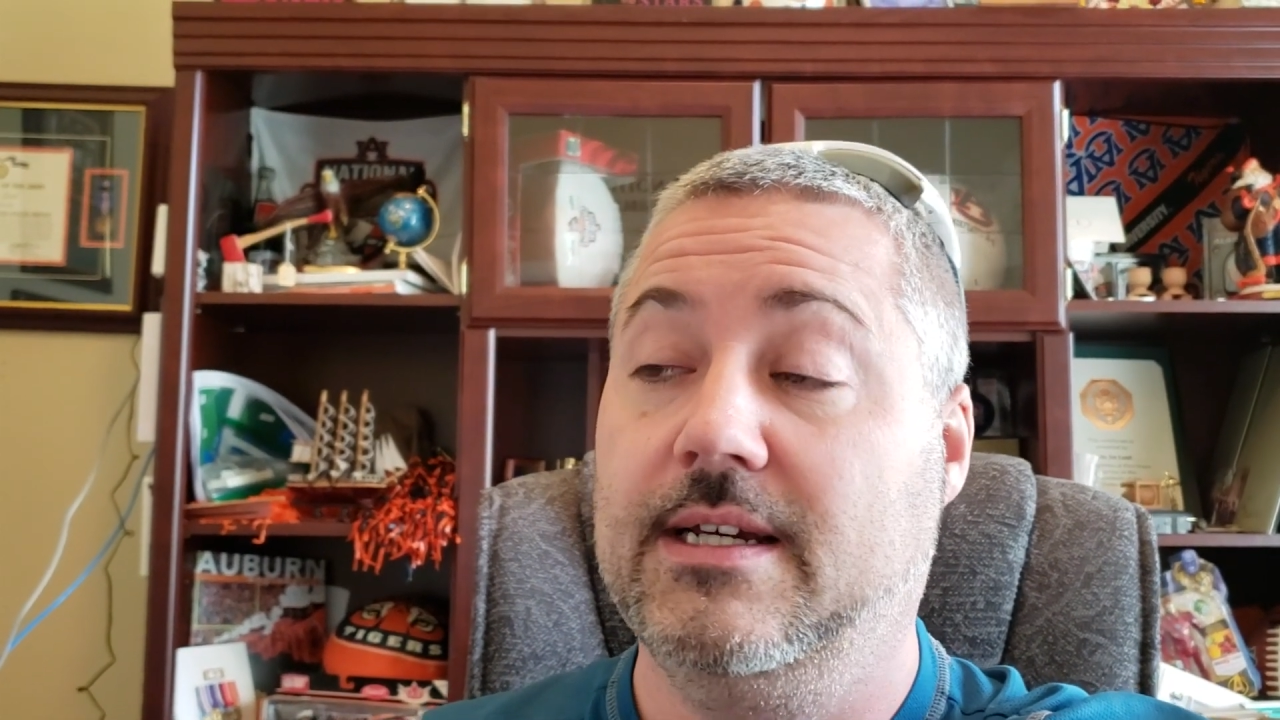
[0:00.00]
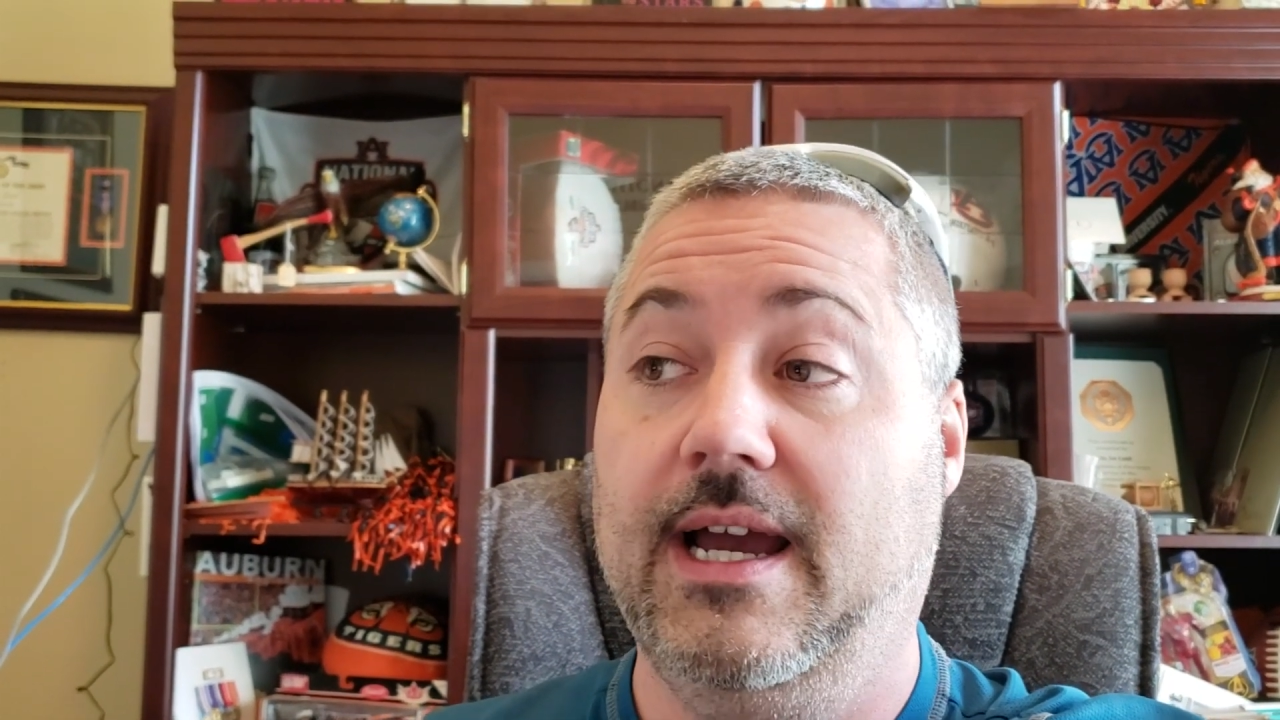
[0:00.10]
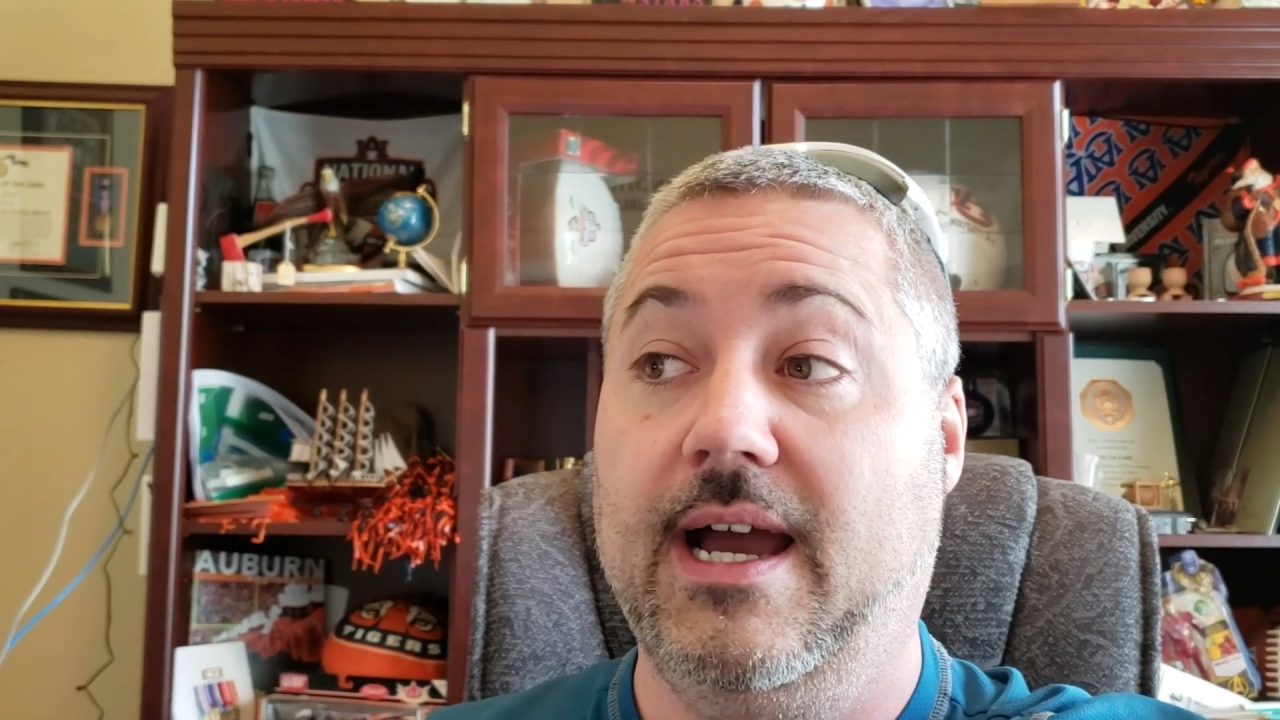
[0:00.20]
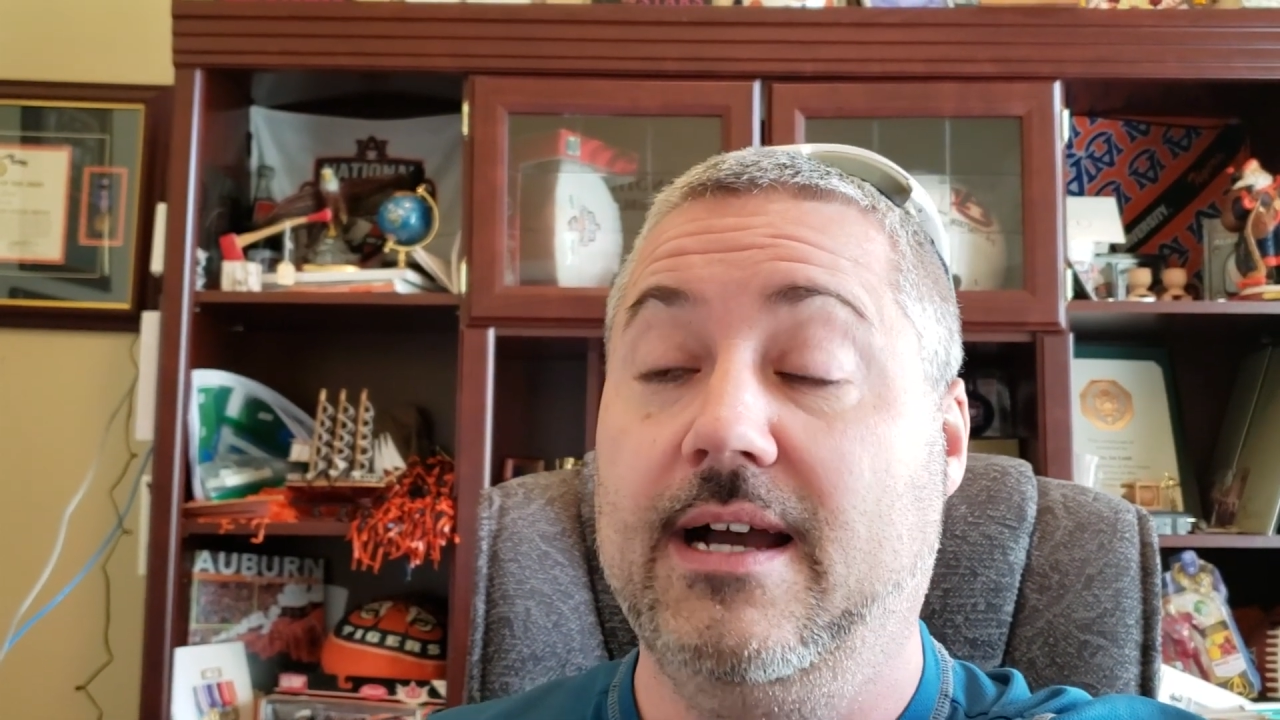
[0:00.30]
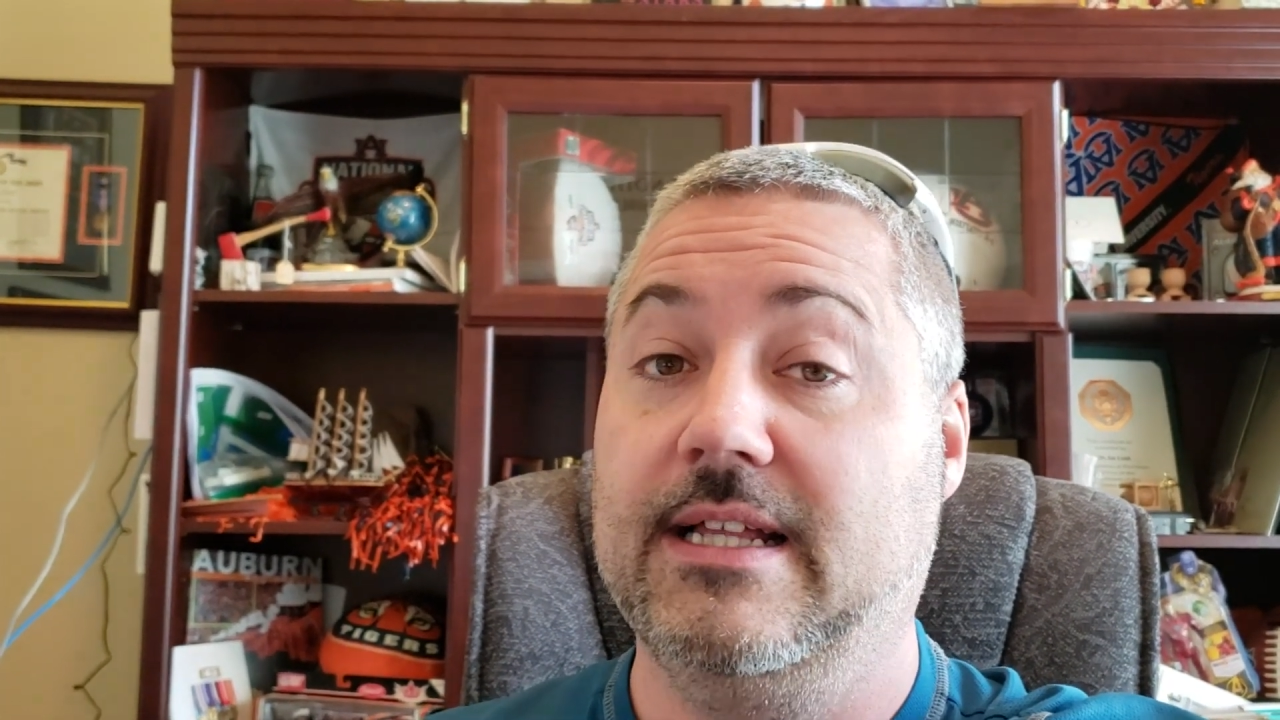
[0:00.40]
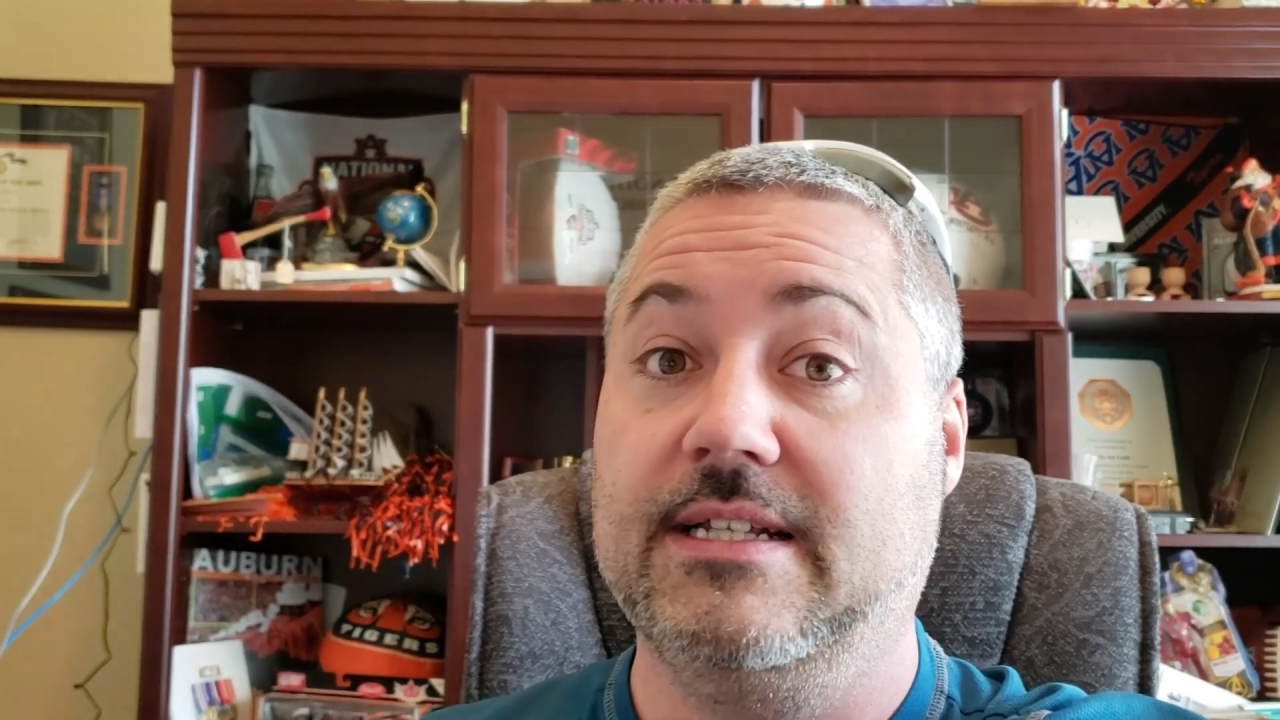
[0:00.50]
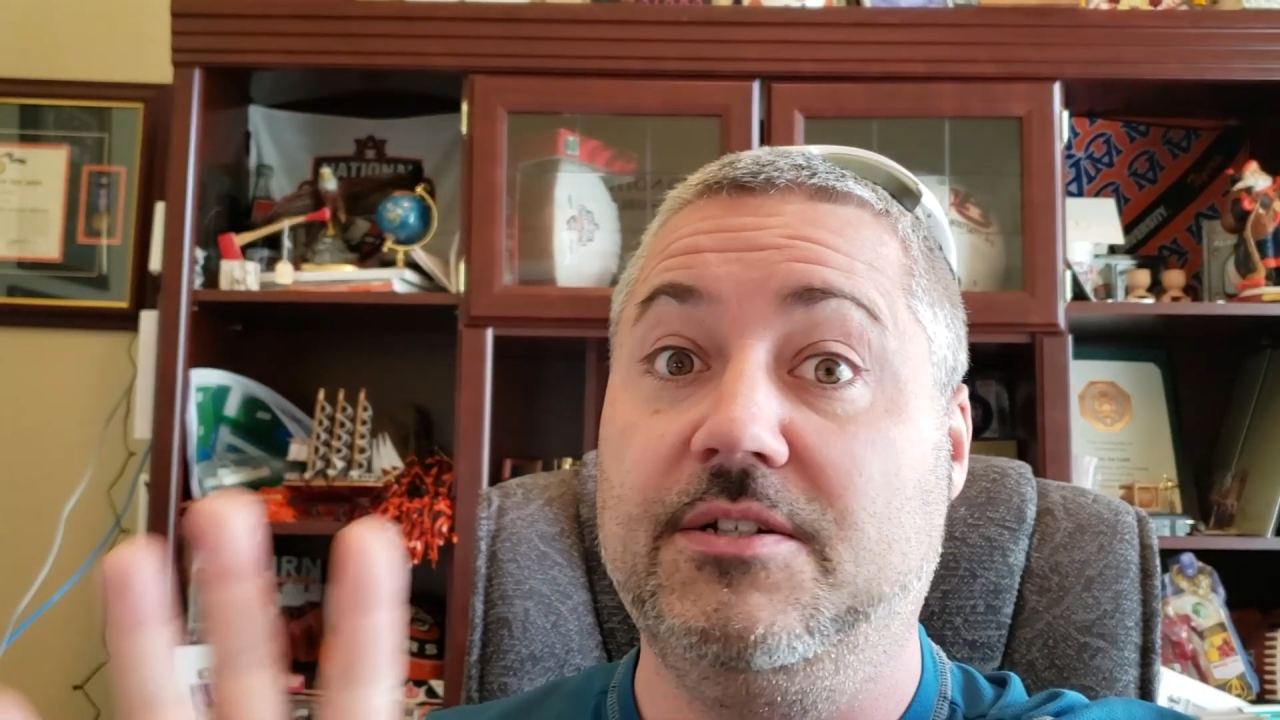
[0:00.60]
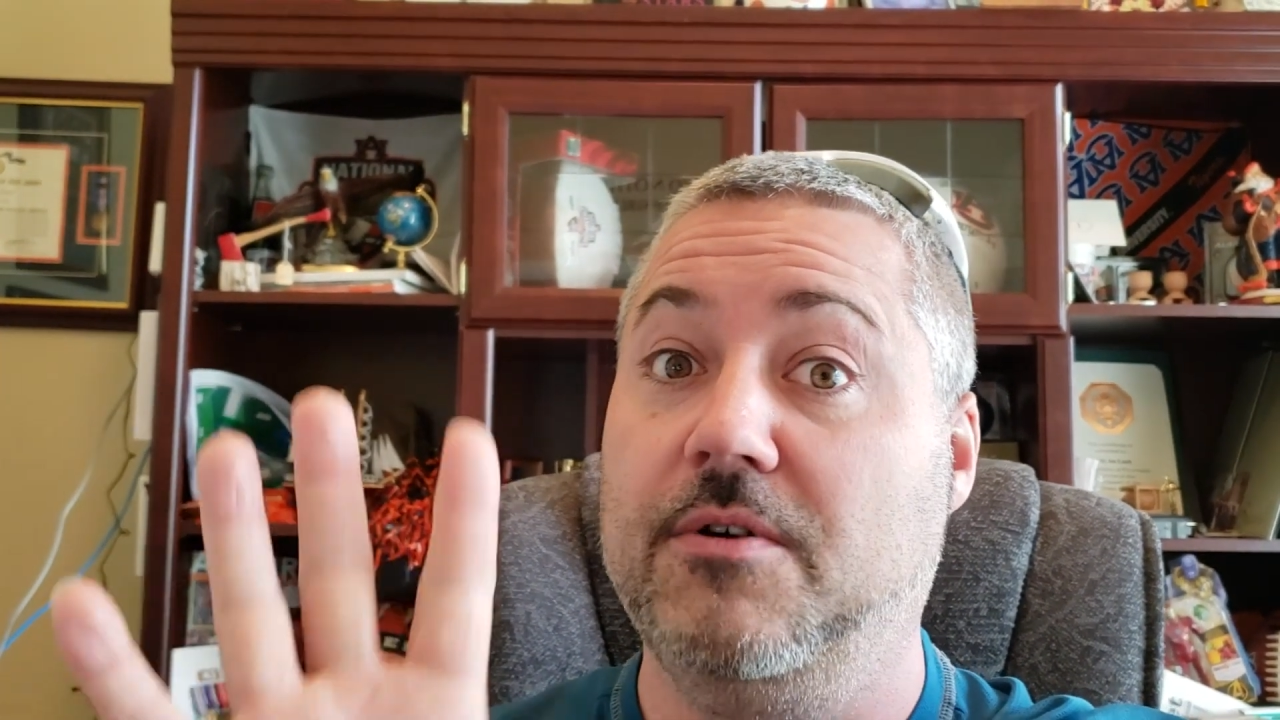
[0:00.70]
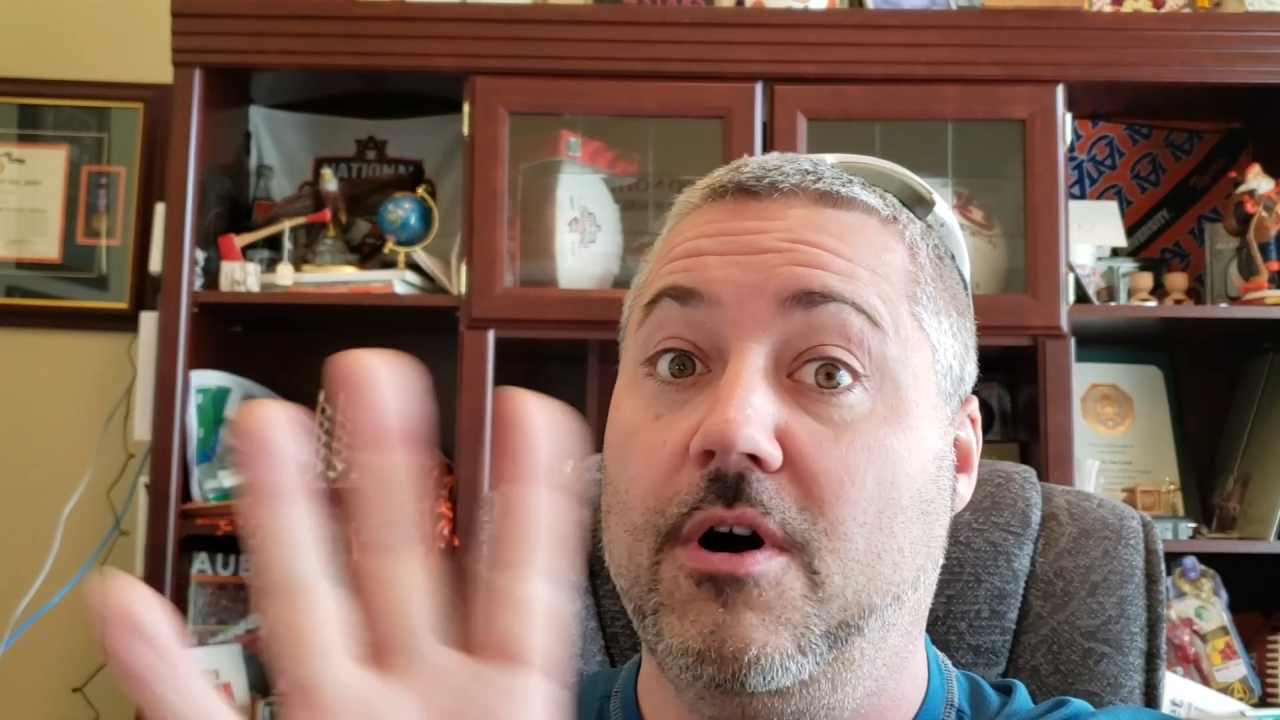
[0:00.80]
I'll let you